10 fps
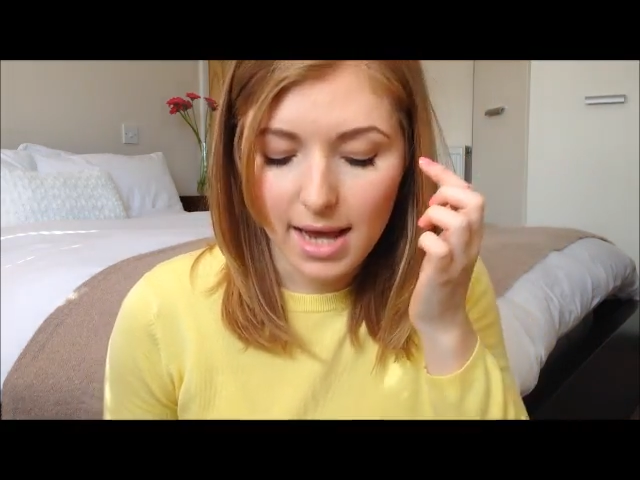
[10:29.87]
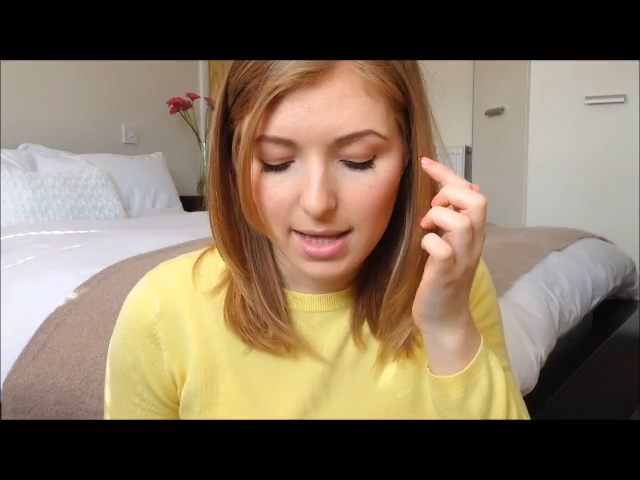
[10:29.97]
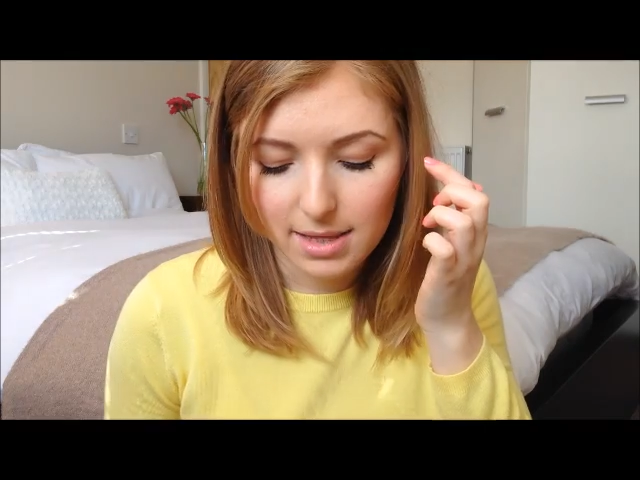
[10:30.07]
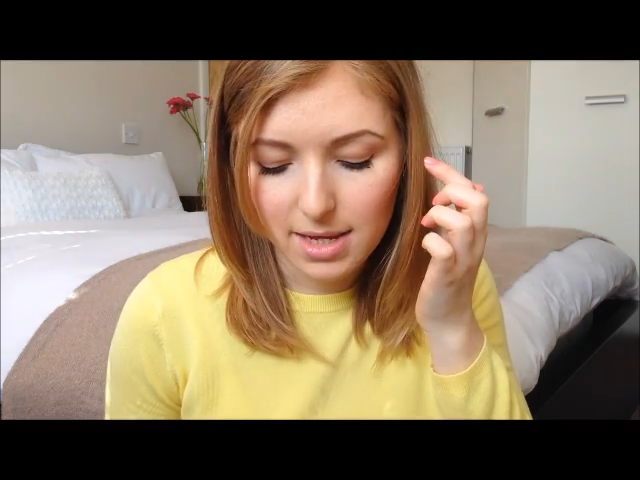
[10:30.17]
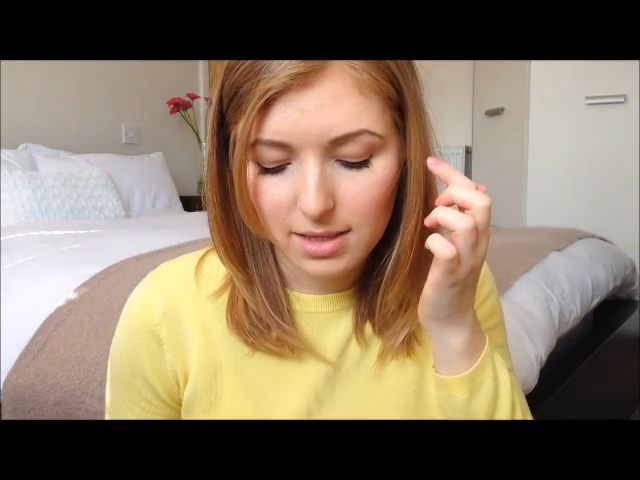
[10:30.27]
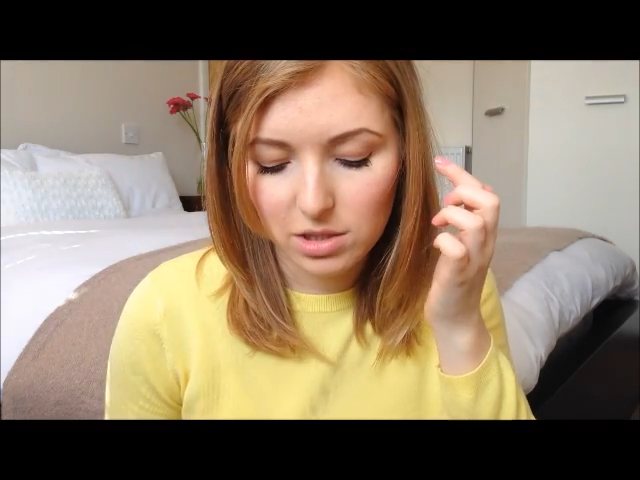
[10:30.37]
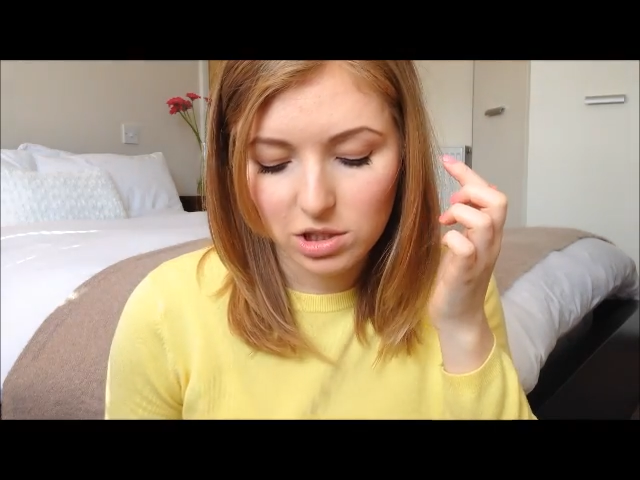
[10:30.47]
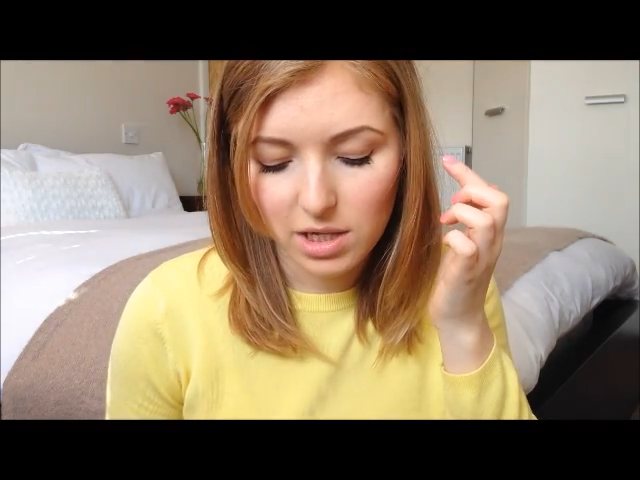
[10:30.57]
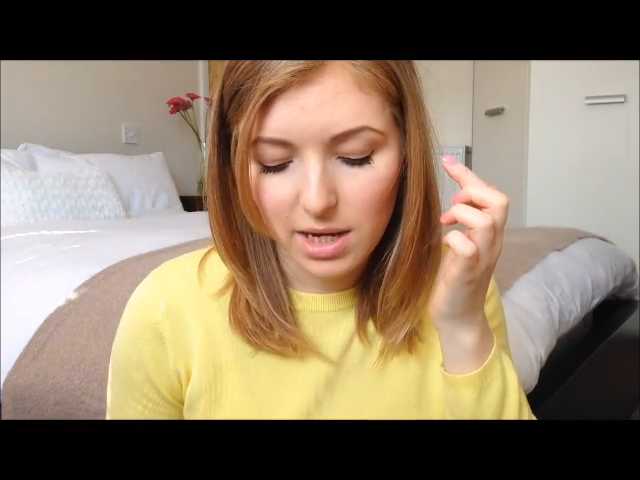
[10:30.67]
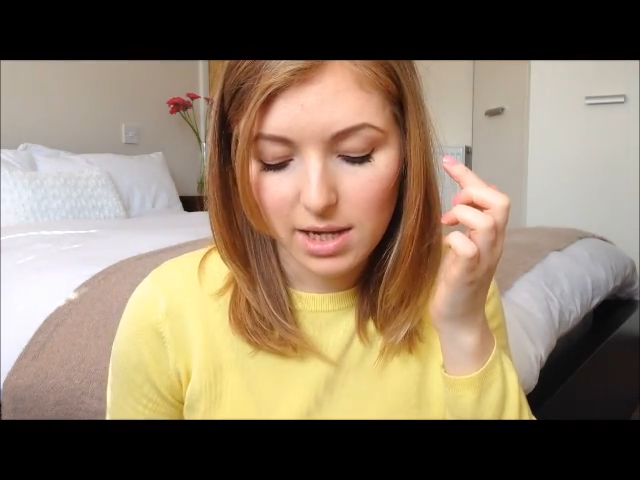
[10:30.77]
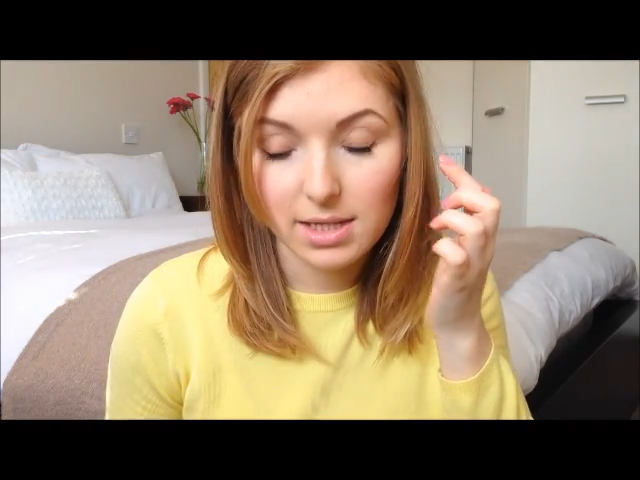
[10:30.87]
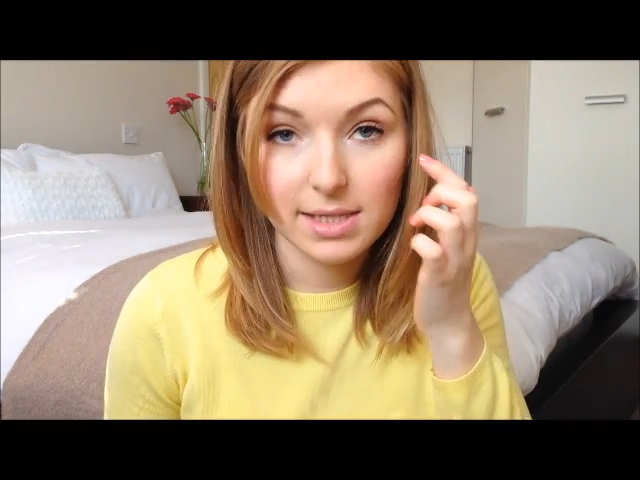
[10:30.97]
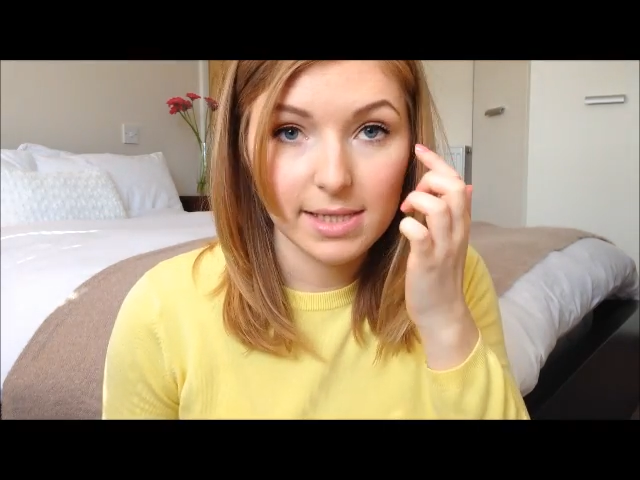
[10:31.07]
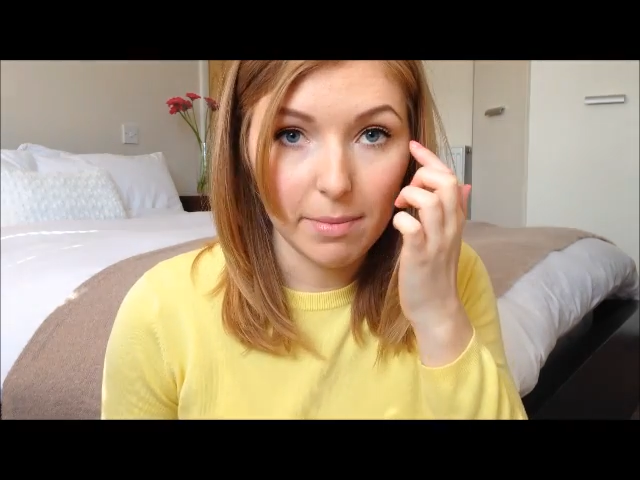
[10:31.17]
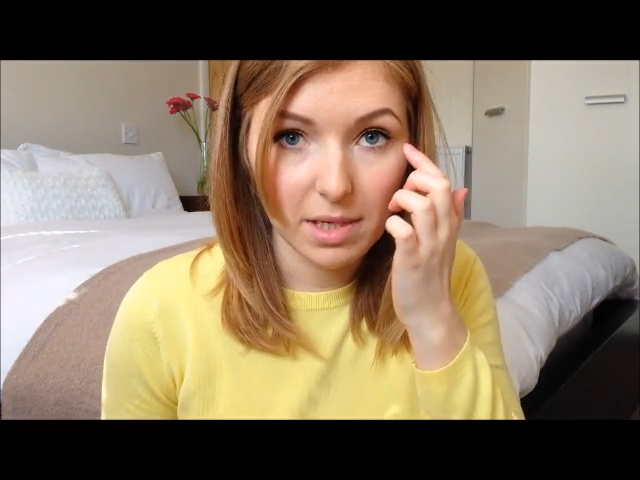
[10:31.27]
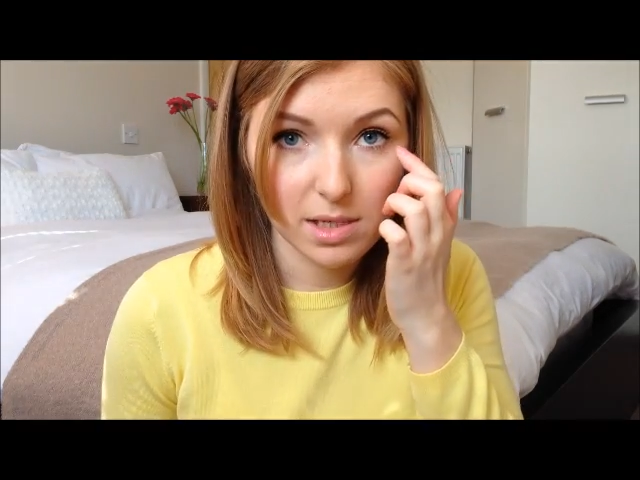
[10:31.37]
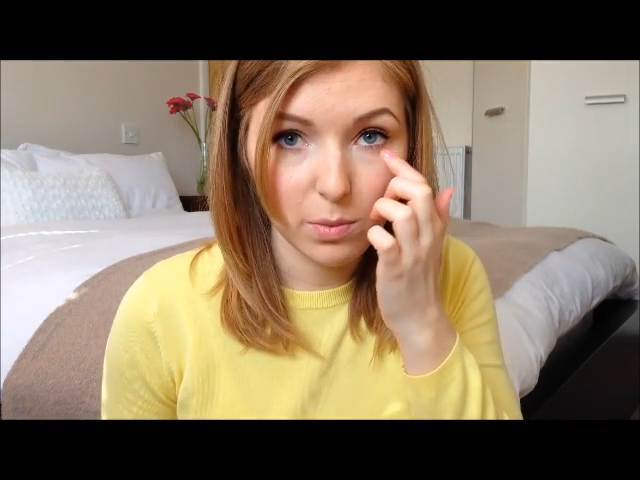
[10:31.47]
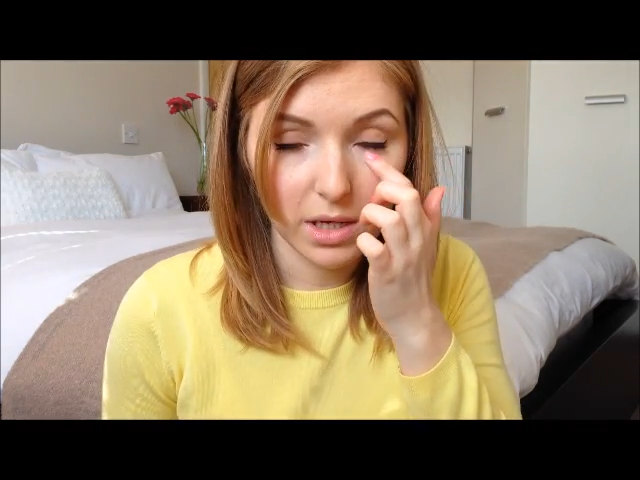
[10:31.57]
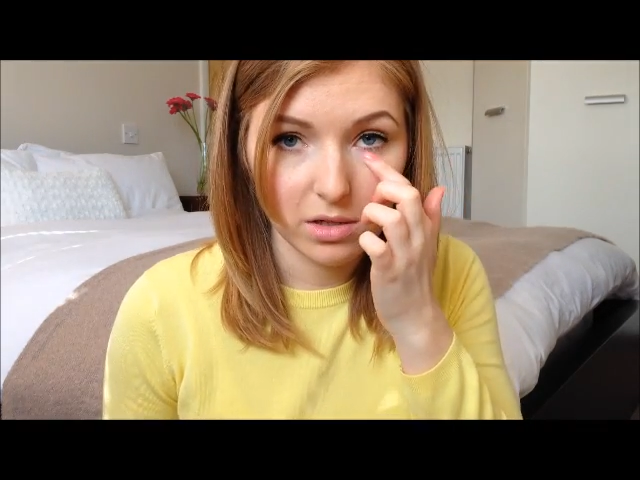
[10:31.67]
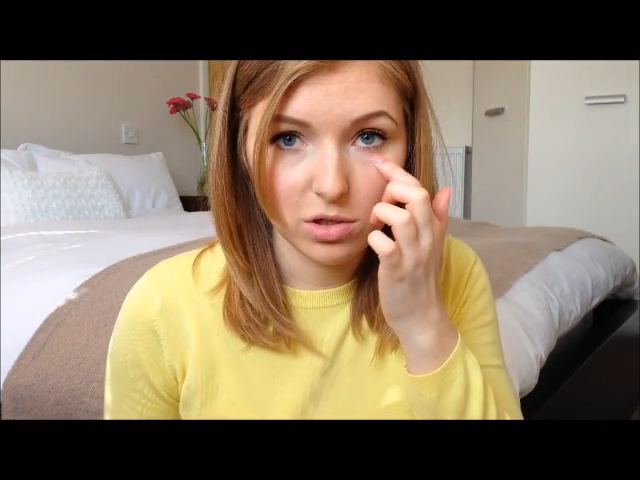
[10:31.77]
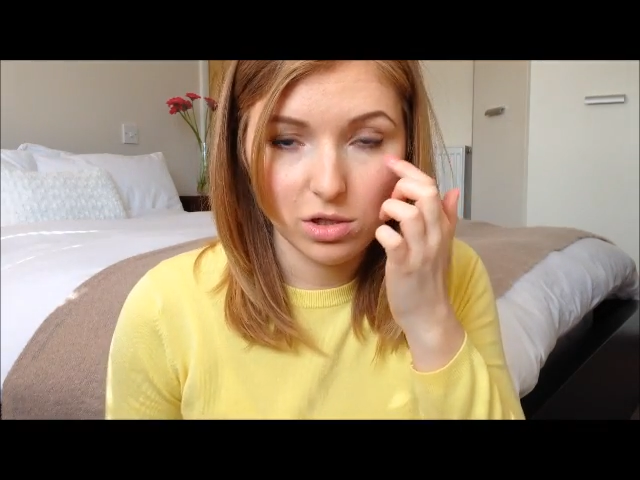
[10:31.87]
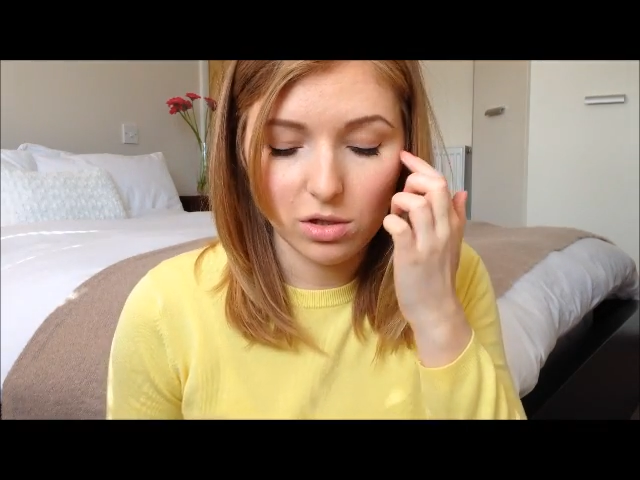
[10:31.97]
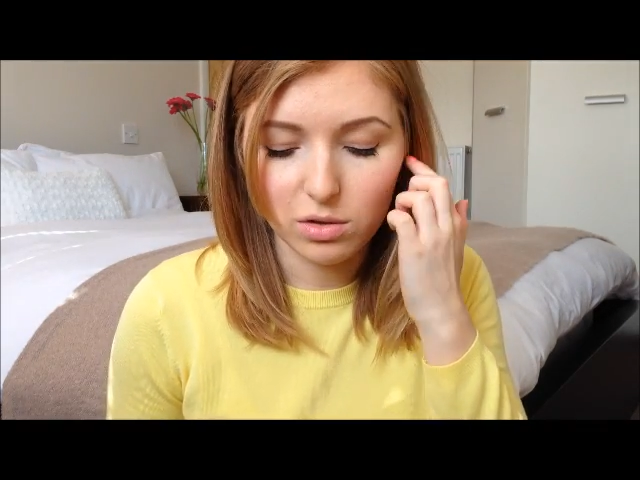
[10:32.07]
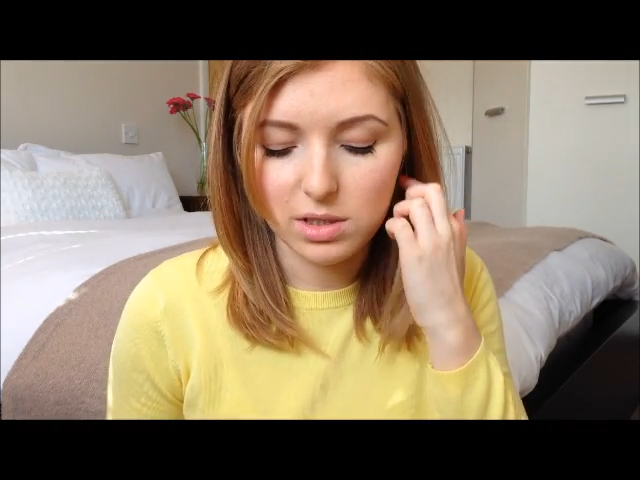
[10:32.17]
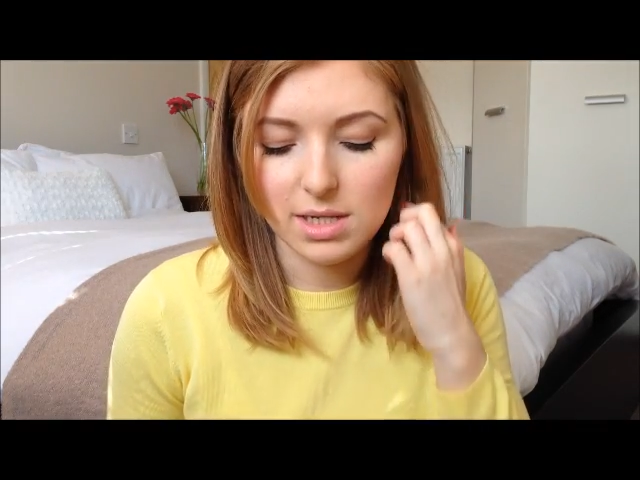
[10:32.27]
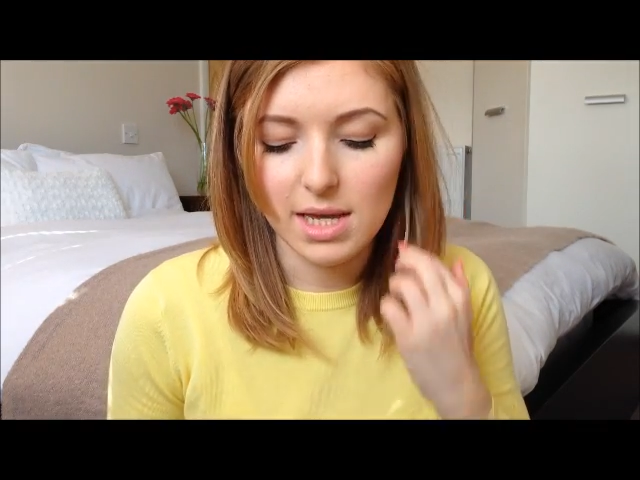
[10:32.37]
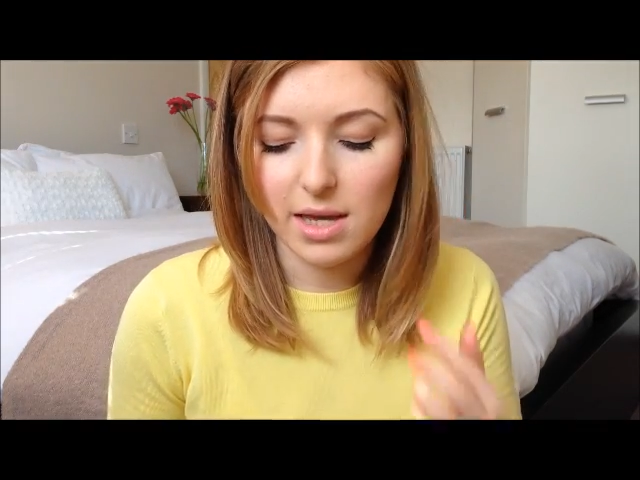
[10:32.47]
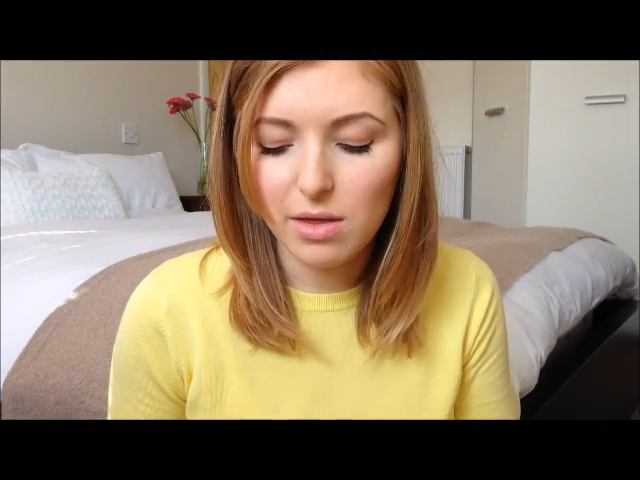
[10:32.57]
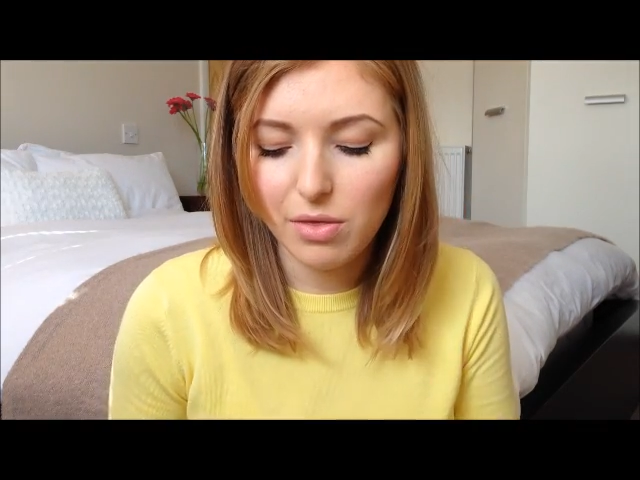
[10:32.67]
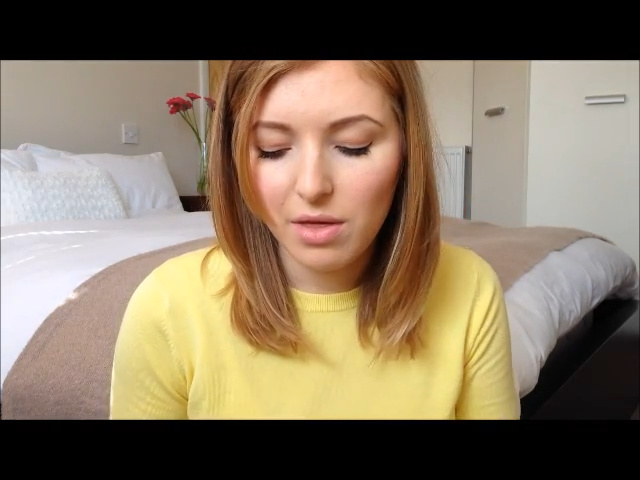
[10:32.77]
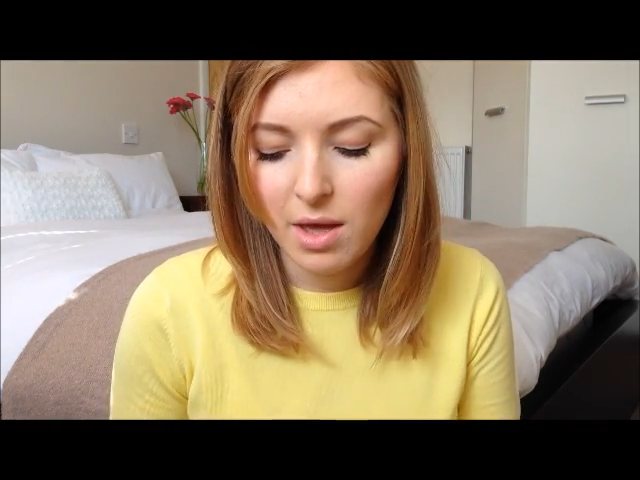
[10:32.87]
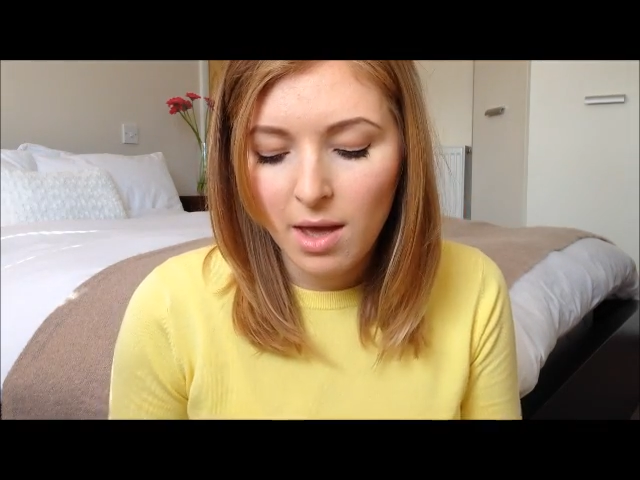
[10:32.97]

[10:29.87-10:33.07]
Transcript: and then the shade Semi-Sweet just underneath.